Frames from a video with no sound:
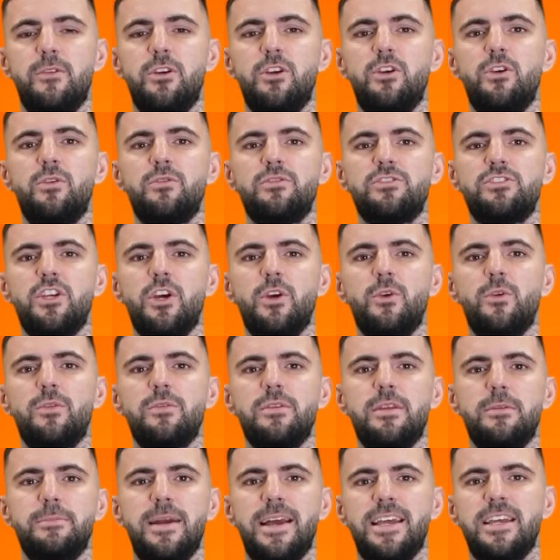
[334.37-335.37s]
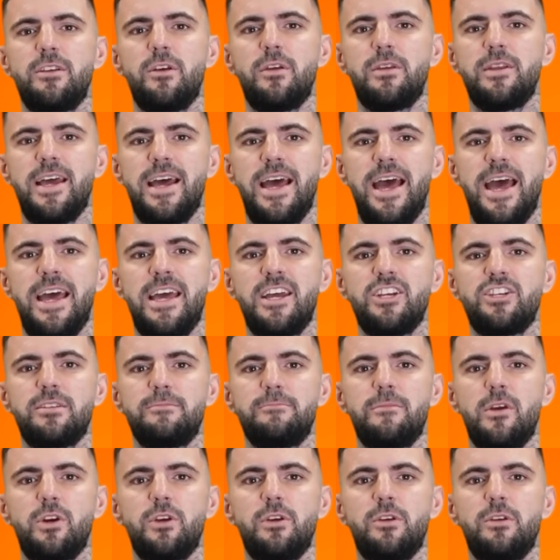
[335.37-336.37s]
Also, depending on their age and
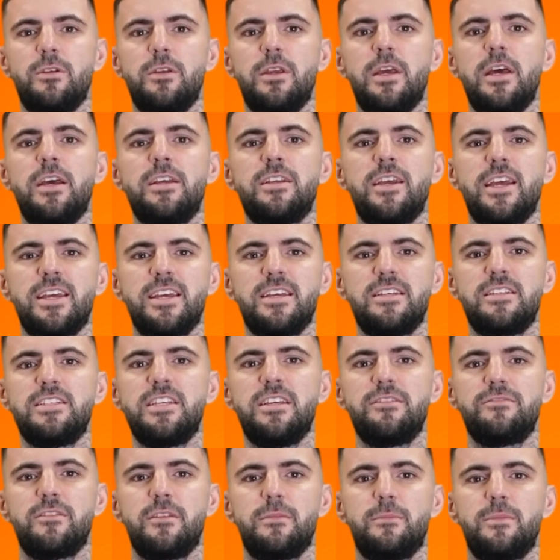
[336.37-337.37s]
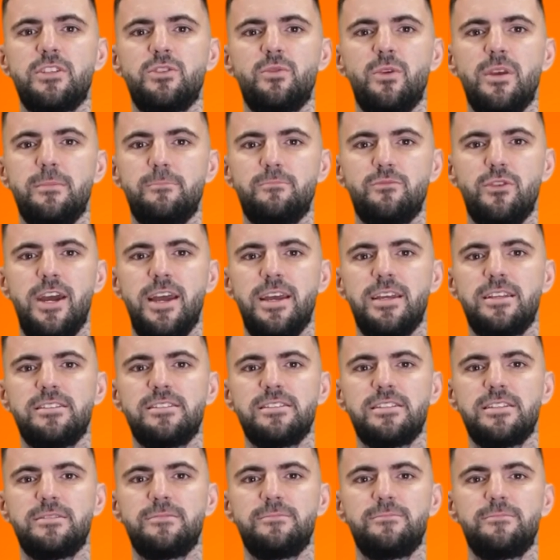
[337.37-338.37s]
model, they can differ between
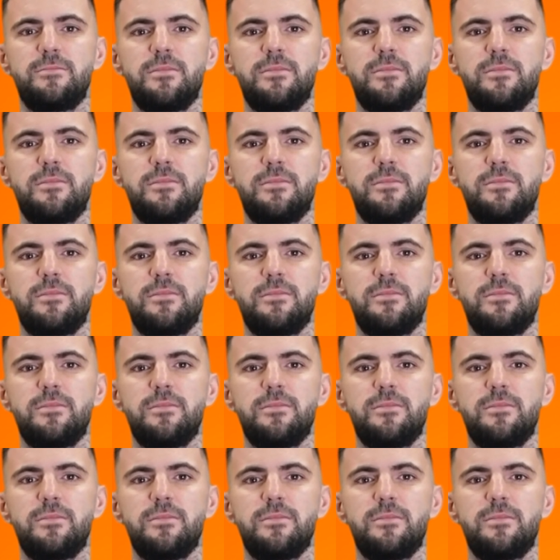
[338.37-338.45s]
brands.